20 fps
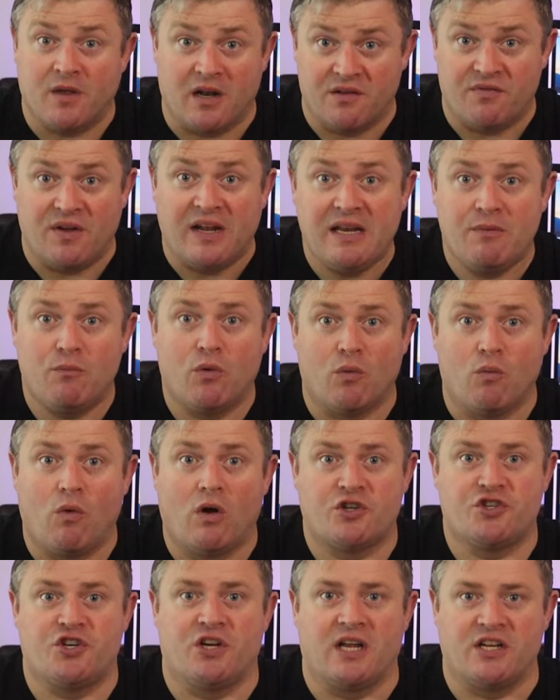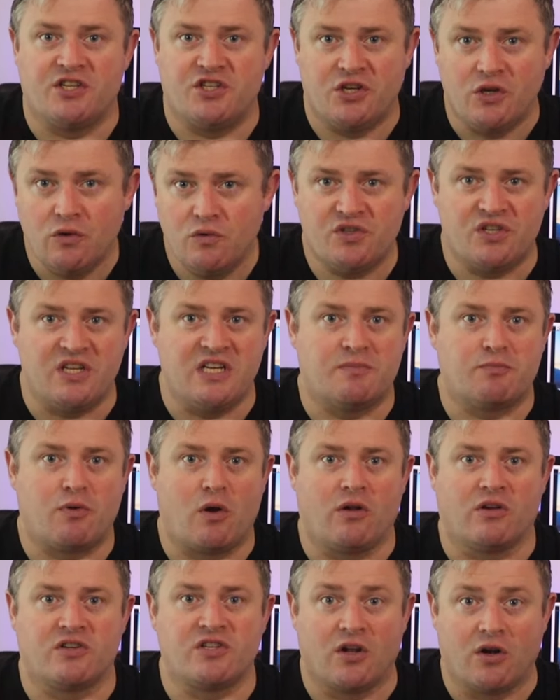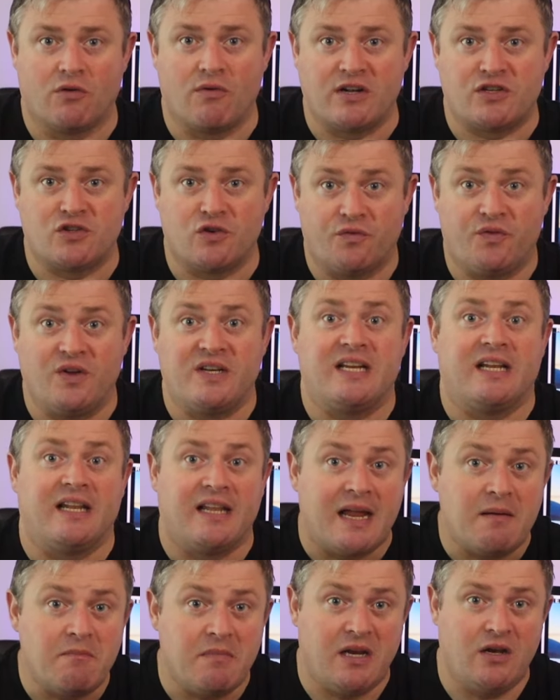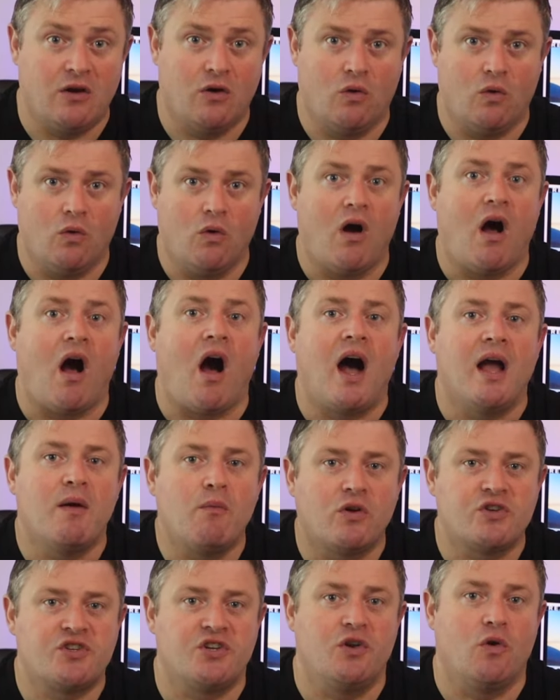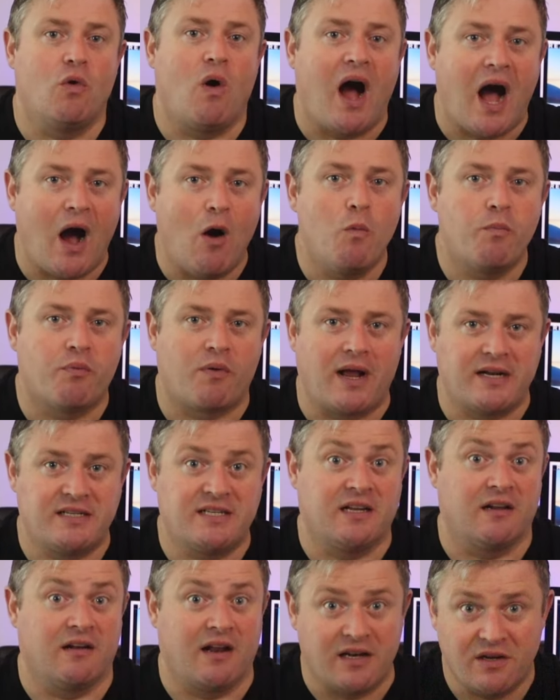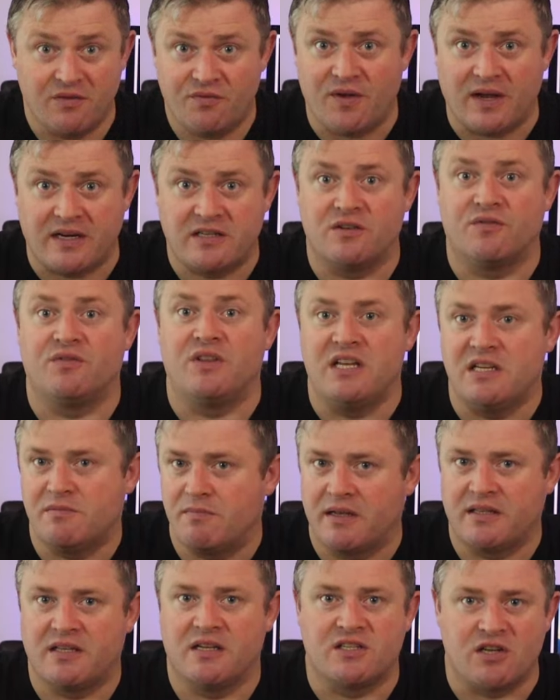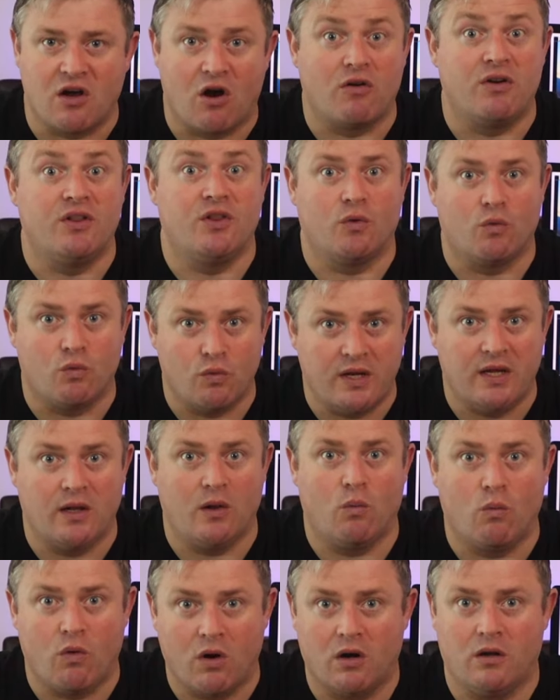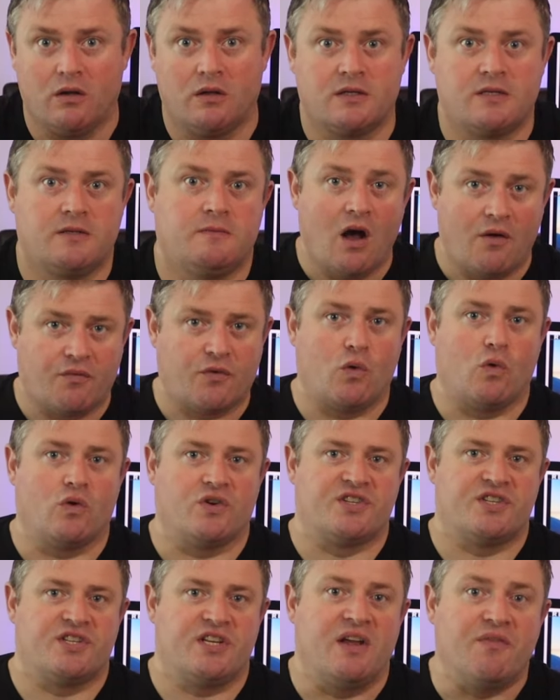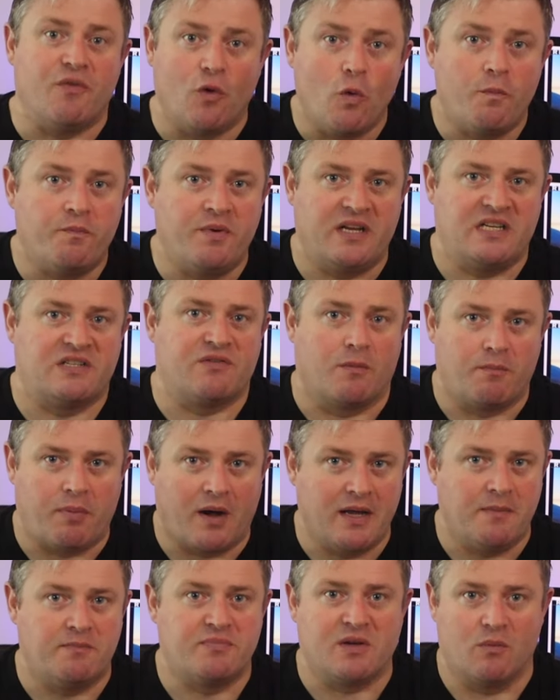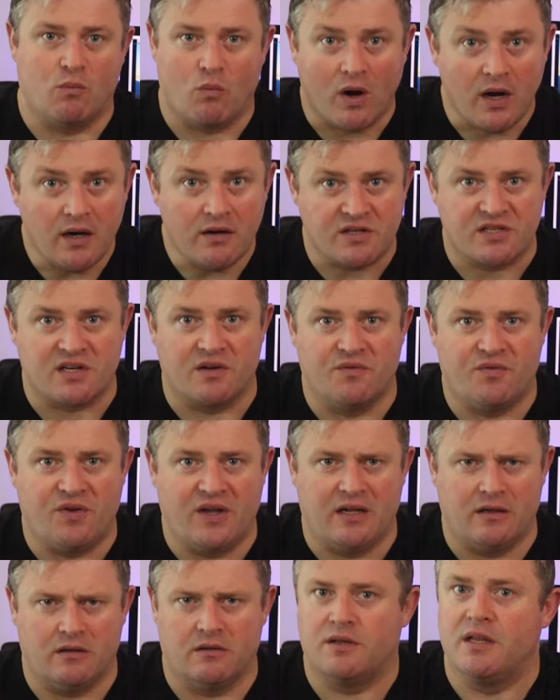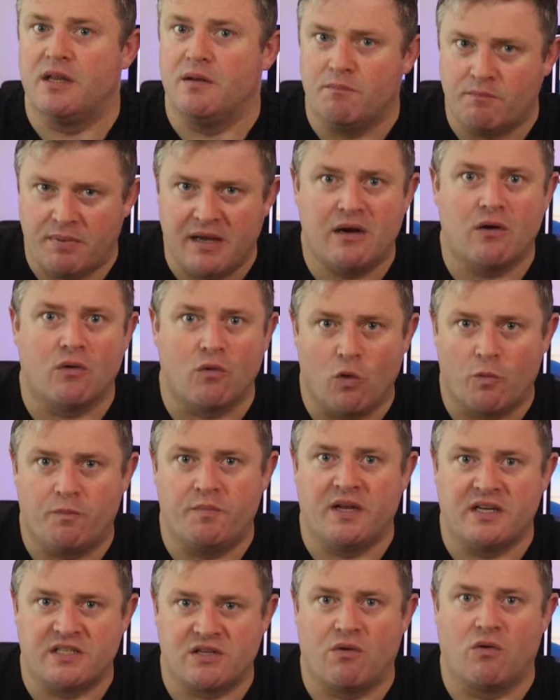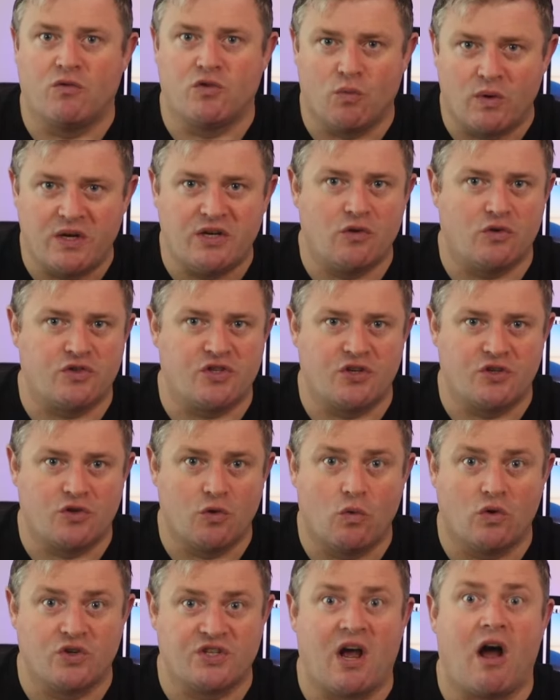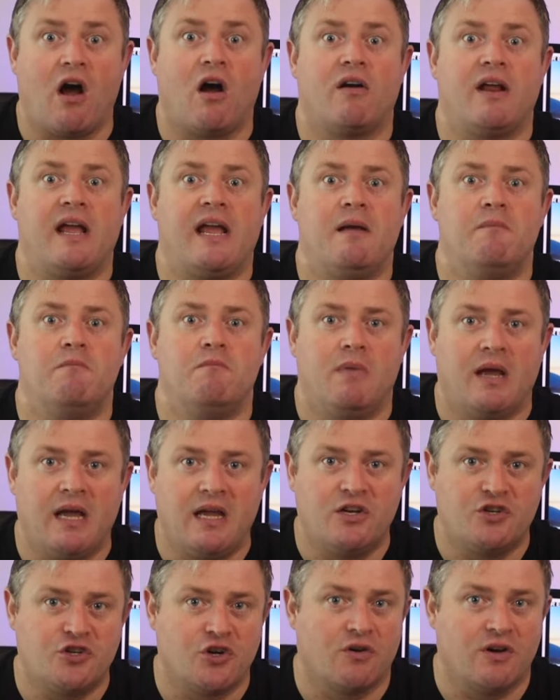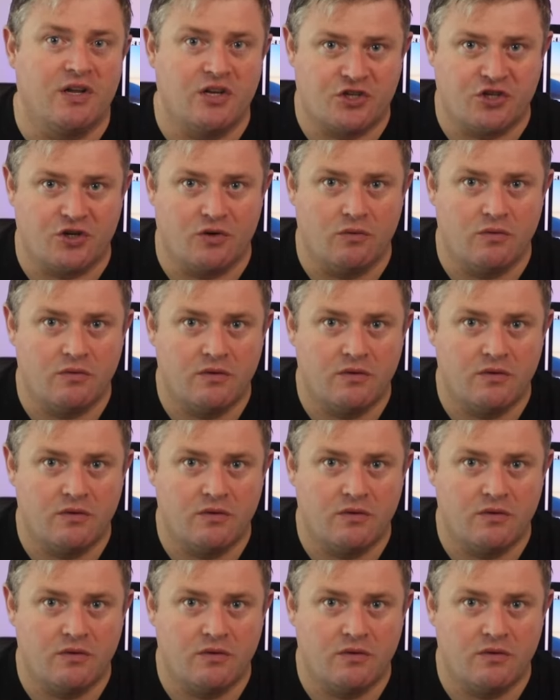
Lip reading: and if anyone watching has used these products on a retrofit, let me know. I want to know how practical and effective these methods are in the real world. Of course, if openings for pipes and wires can fail, then bigger openings around windows and doors are a major issue.